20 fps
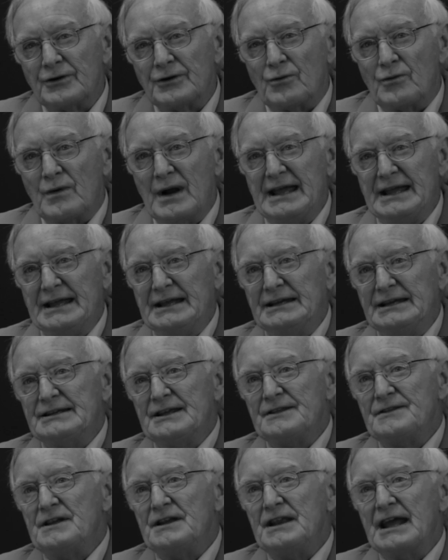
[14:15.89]
the raid
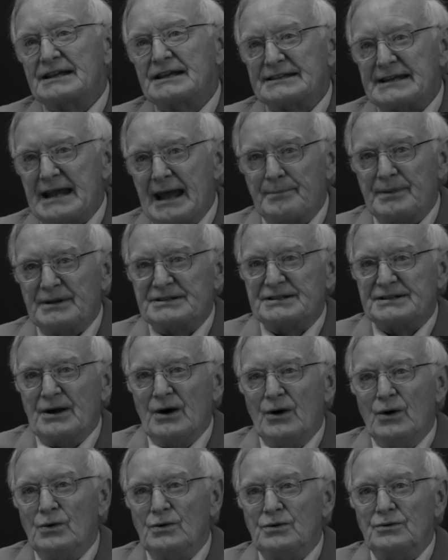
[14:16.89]
in the next
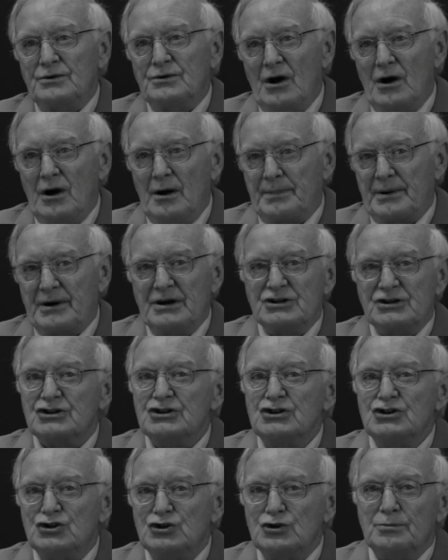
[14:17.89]
episode,
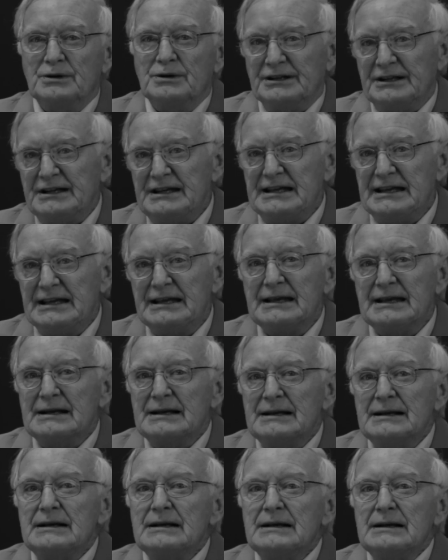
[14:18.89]
Operation Jubilee,
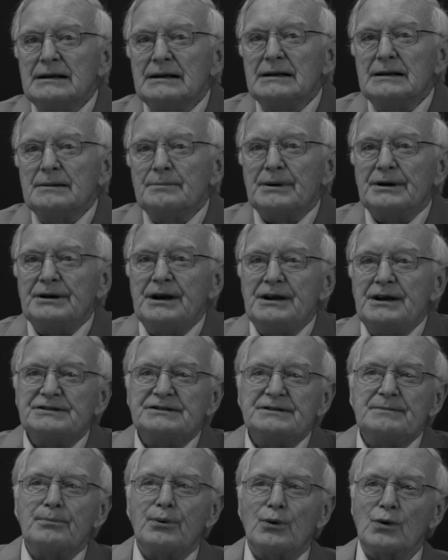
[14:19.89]
but it is
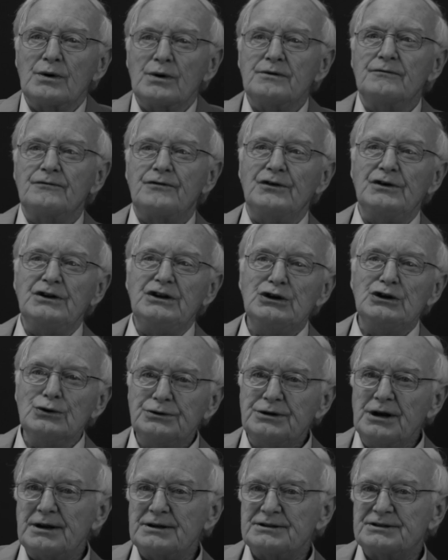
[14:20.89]
important for you
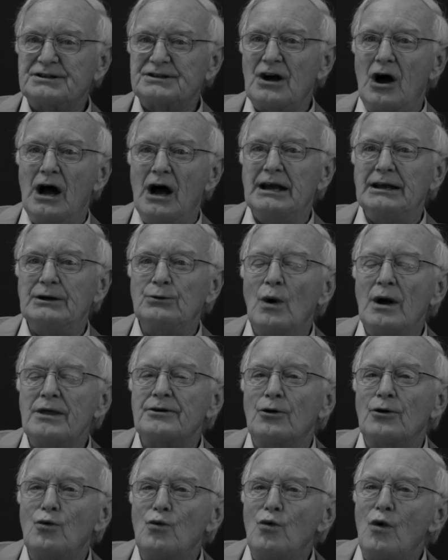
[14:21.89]
to decide
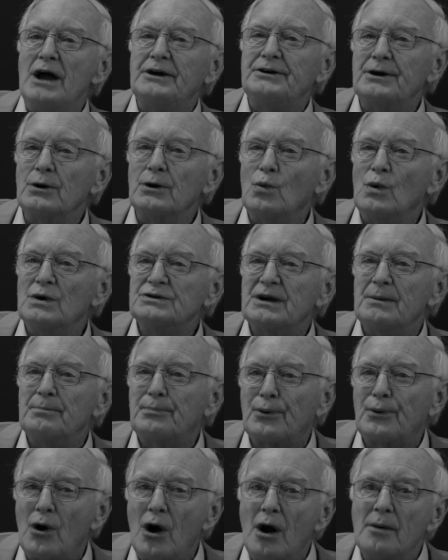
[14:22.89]
whether Rutter was a
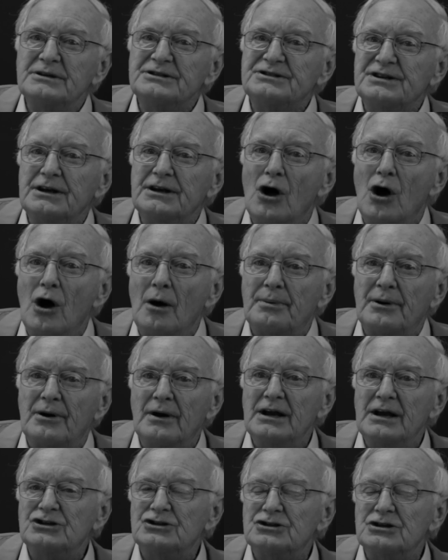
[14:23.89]
promising
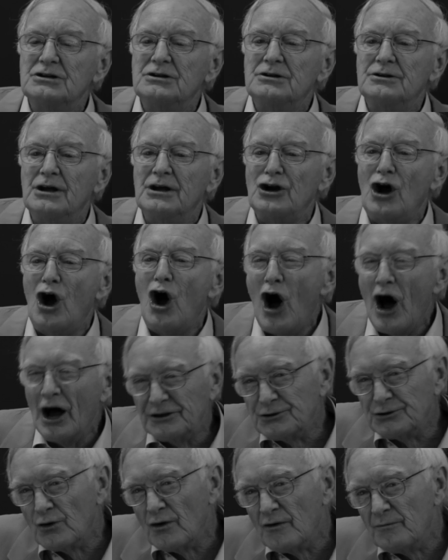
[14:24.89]
operation that
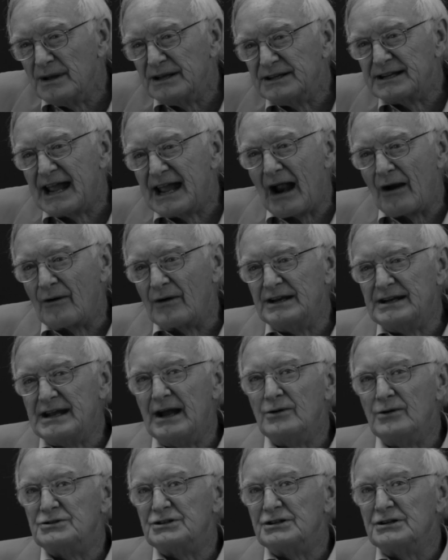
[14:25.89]
ought to have been carried
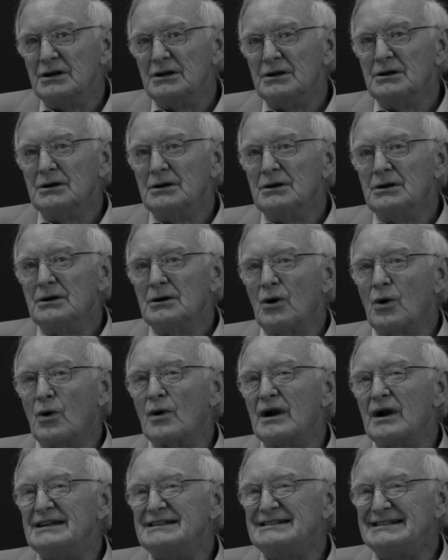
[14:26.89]
out,
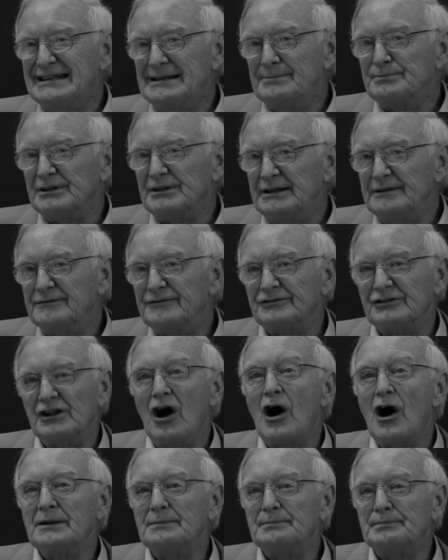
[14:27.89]
or a deeply
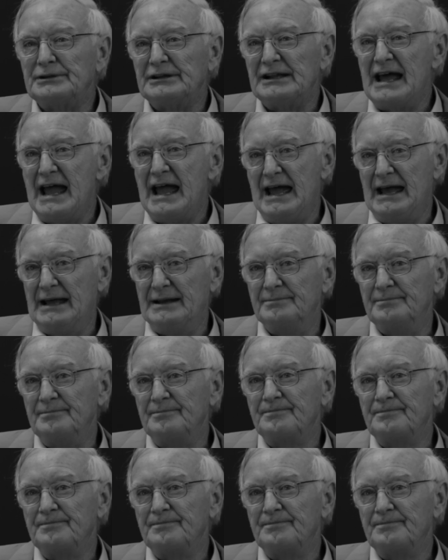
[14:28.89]
flawed plan.